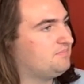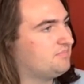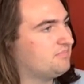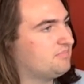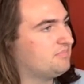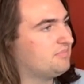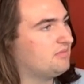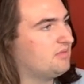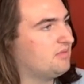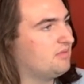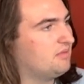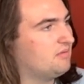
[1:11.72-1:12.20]

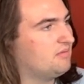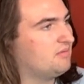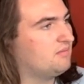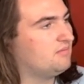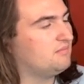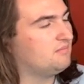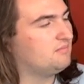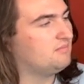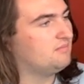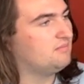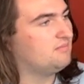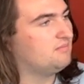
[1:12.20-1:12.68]

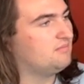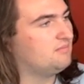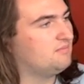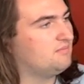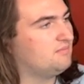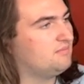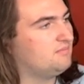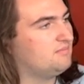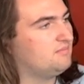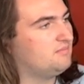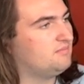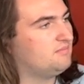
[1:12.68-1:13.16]

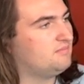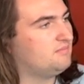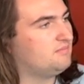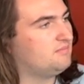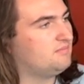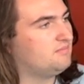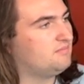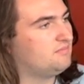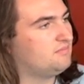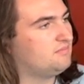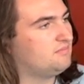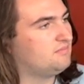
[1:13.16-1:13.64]

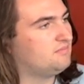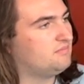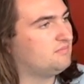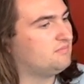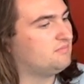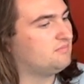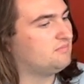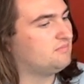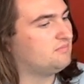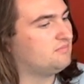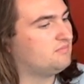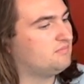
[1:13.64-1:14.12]

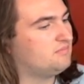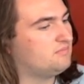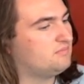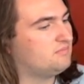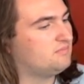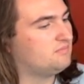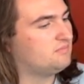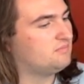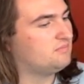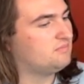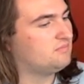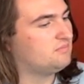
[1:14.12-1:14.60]

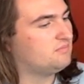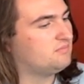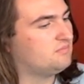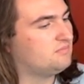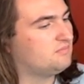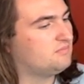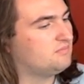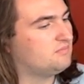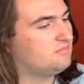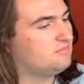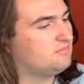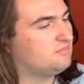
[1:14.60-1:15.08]

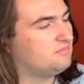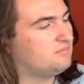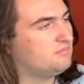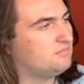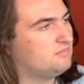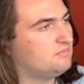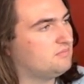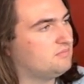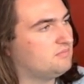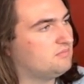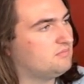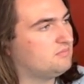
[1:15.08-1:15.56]

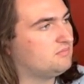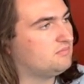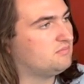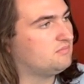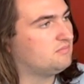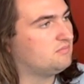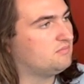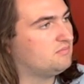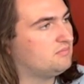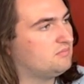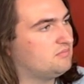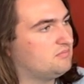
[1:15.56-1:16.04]

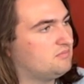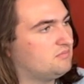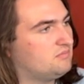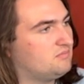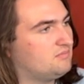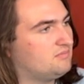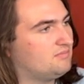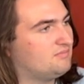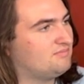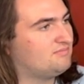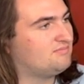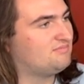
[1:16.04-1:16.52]

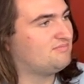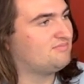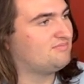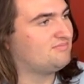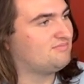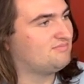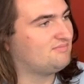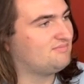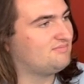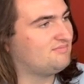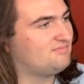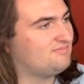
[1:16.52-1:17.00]

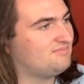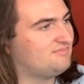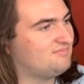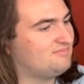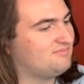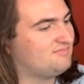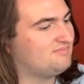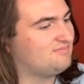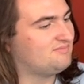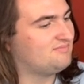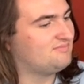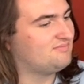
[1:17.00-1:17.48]

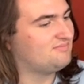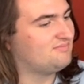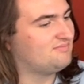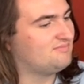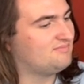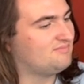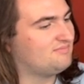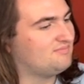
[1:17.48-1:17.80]
No words are spoken by the person on screen.